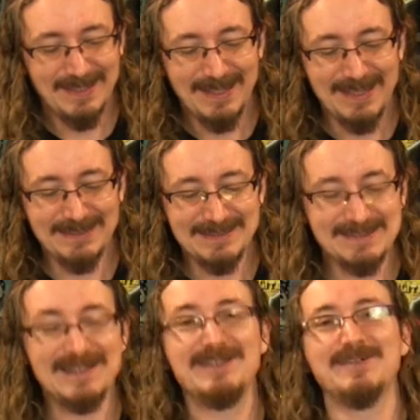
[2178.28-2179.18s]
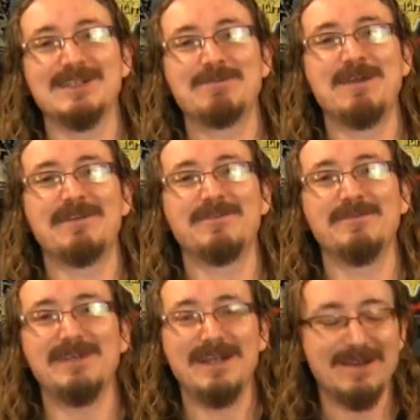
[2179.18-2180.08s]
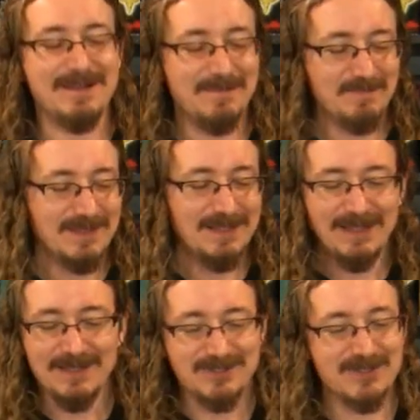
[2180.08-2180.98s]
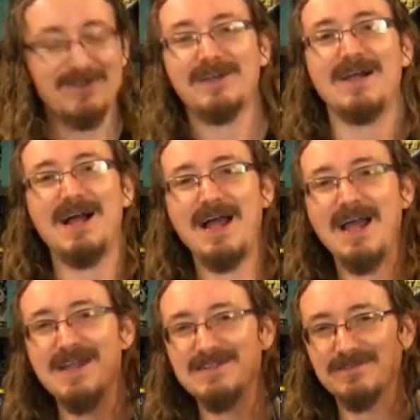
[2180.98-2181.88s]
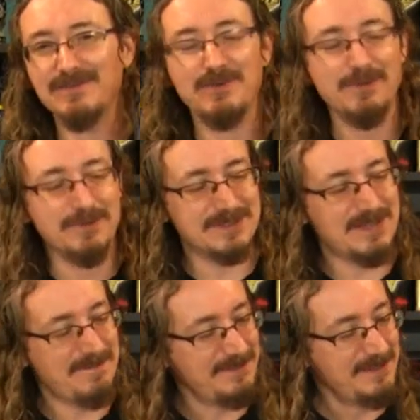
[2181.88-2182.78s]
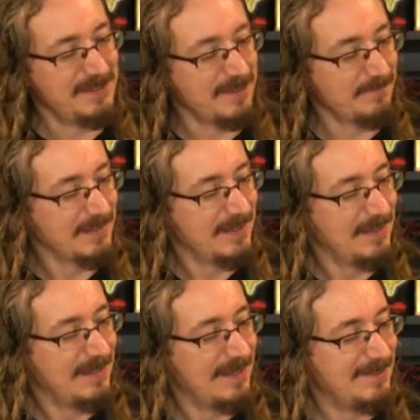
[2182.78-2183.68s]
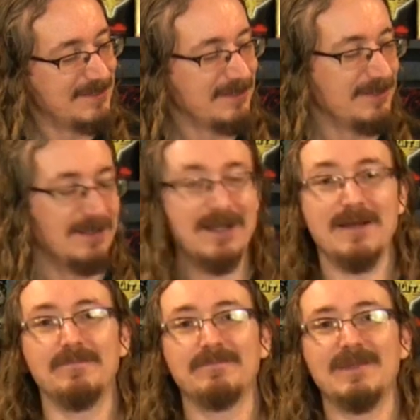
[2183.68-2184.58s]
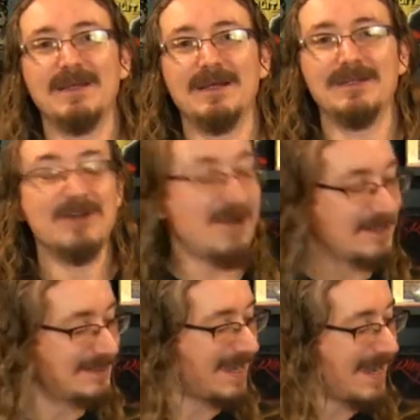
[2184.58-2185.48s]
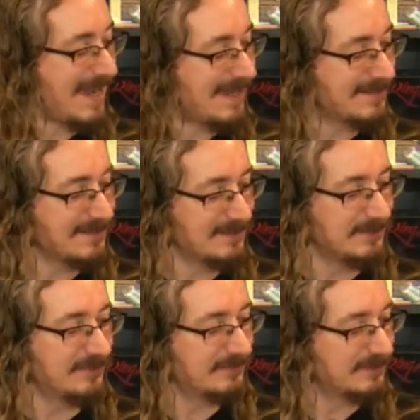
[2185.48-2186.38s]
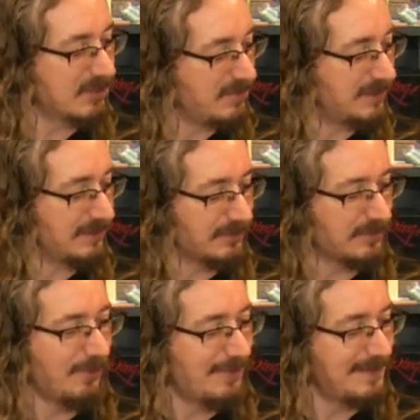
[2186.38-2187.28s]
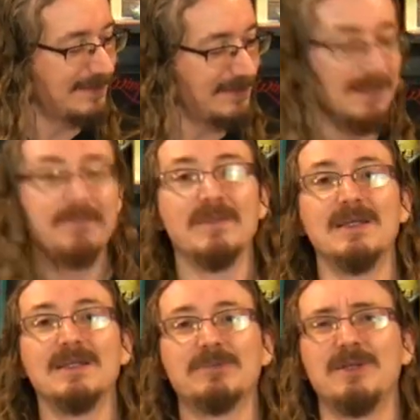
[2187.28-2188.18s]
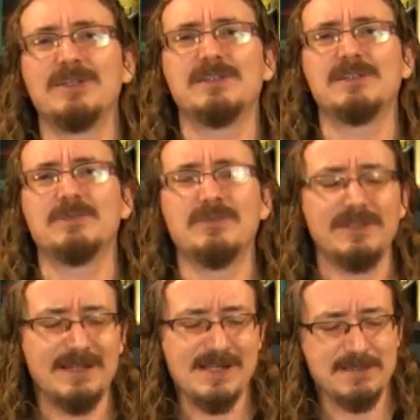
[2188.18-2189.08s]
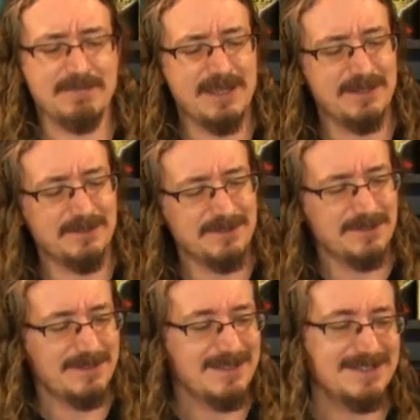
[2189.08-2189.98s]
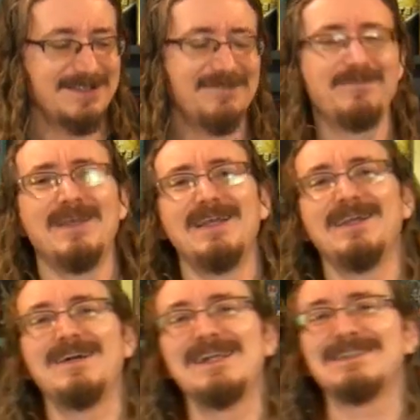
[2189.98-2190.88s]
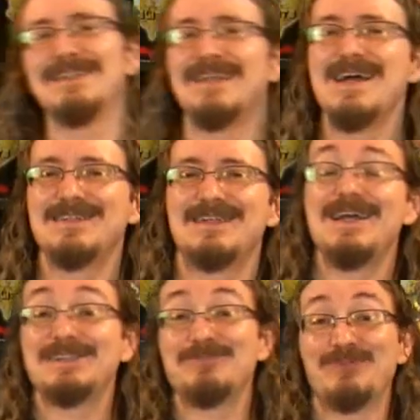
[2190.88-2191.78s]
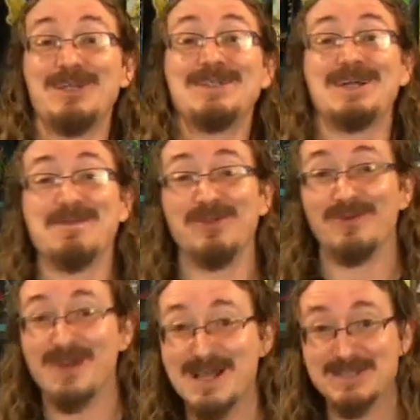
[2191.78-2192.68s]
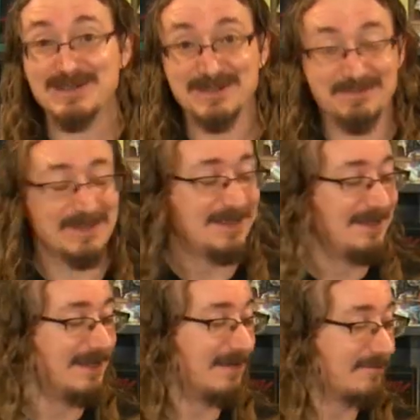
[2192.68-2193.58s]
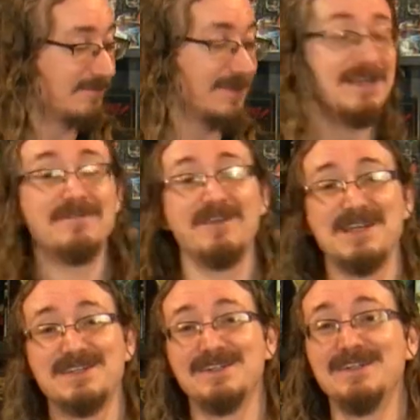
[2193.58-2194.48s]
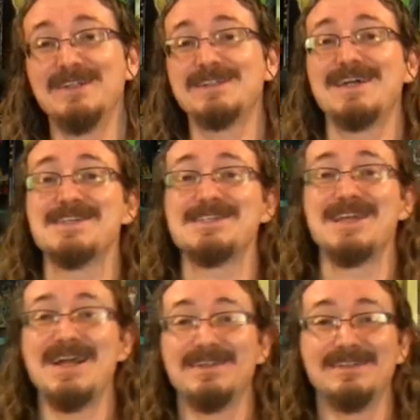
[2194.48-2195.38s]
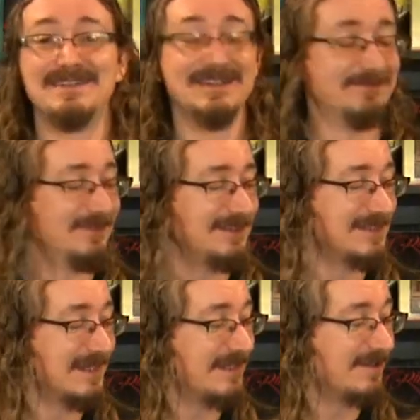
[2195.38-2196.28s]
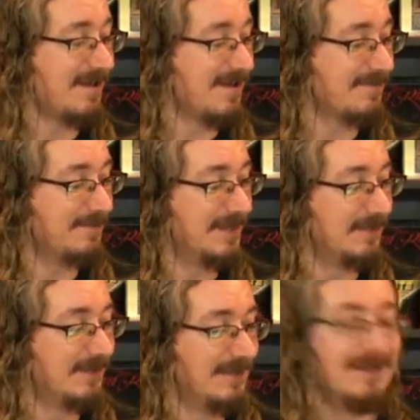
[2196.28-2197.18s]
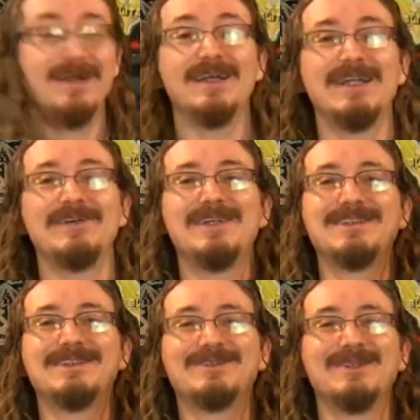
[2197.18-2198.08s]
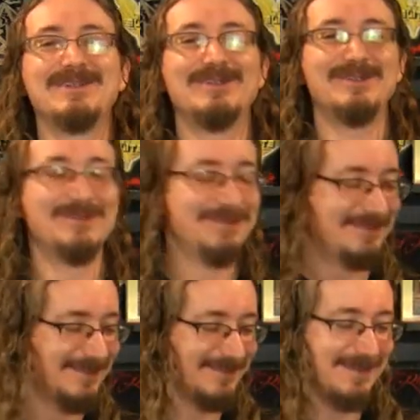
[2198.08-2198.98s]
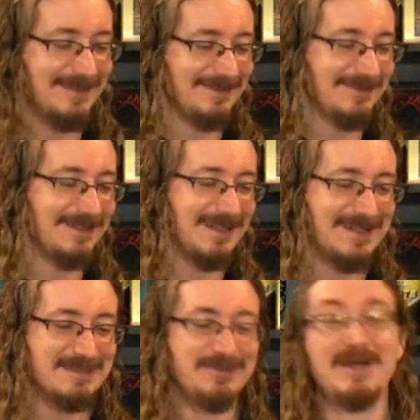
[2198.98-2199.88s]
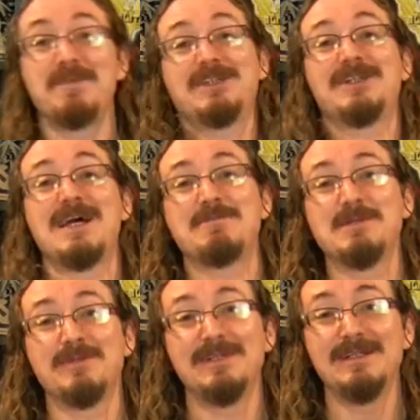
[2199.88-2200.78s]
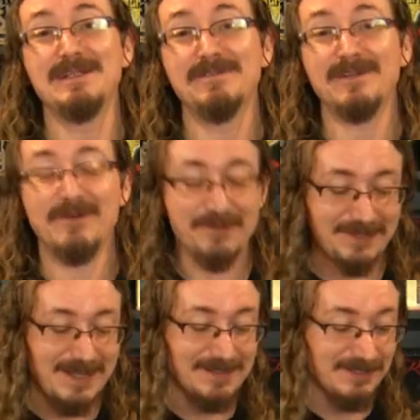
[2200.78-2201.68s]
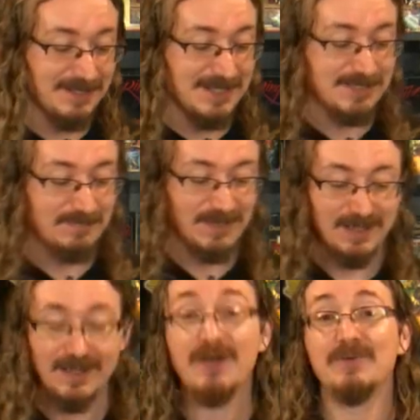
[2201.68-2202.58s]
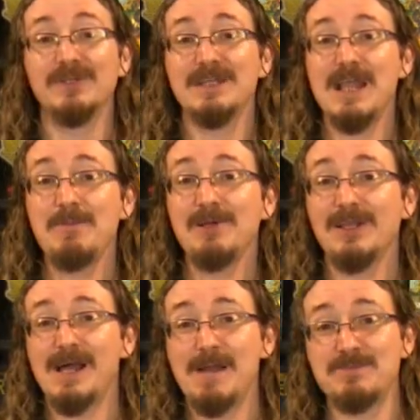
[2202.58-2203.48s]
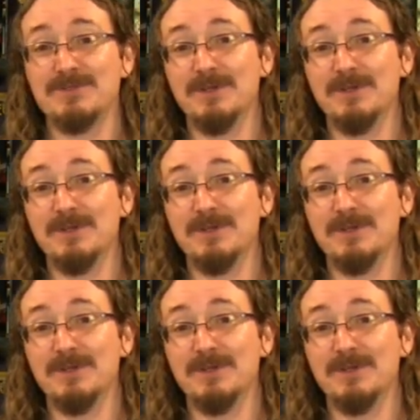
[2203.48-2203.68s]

And just like you would expect from Garriott, uh, there's all kinds of cool stuff in here. Uh, there's a little uh, uh, dog tags, there's a little token, little coin thing, as well as uh, some really nice manuals and all this stuff. And I actually liked, I actually played Tabula Rasa. I was uh, pretty invested in it. That's kind of sad that it didn't really take off, but uh, anyway, this is really cool. Great little collectible. I bet you a lot of people didn't even uh, hold on to these uh, when the game collapsed.